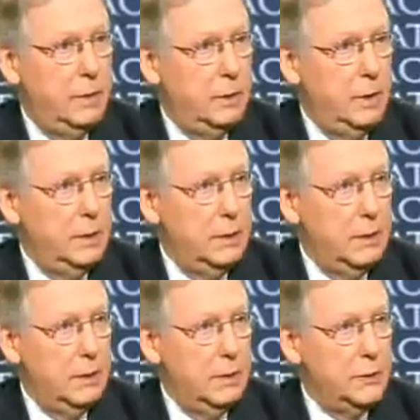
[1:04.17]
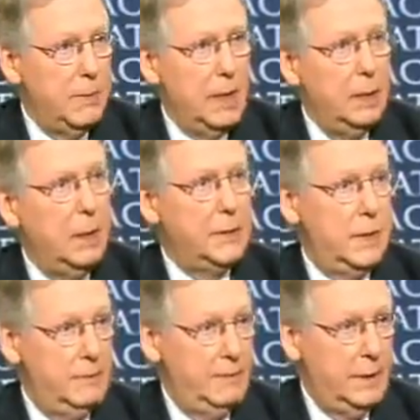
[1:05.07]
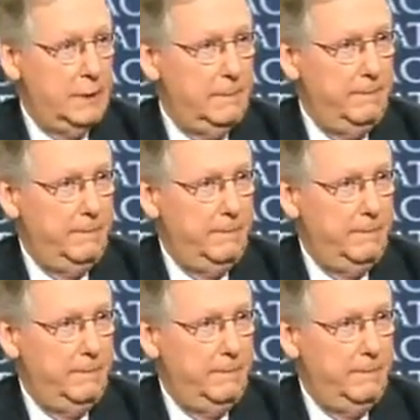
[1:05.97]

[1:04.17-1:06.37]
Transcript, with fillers: the Clinton years, but I lost that fight.